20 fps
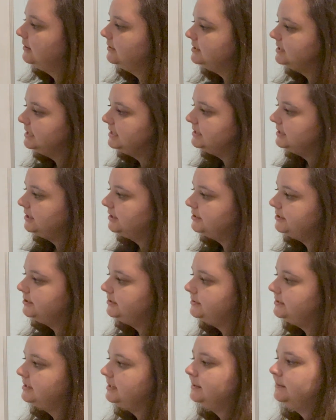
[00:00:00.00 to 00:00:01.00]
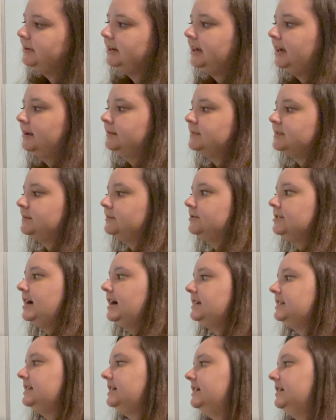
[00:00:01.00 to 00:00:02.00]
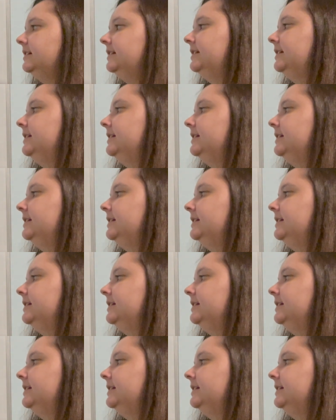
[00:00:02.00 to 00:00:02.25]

it's easier to see what I am subtracting.